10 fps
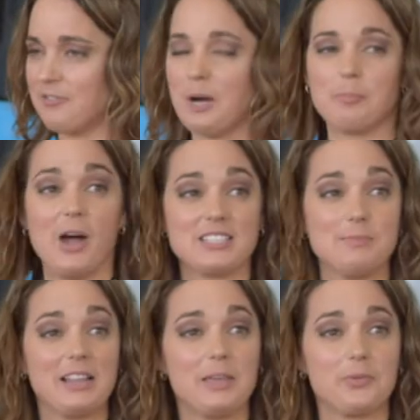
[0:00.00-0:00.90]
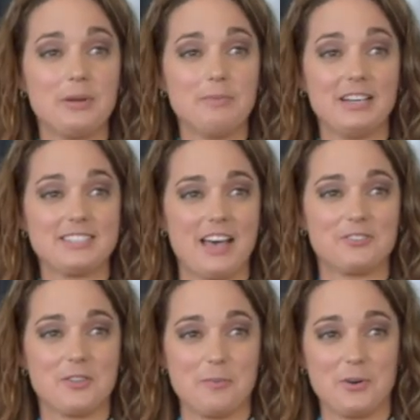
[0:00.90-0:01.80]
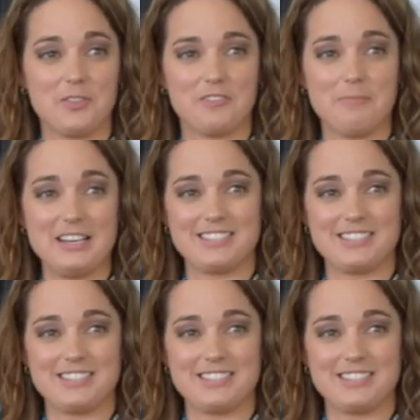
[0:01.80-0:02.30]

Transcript: and several other industry members.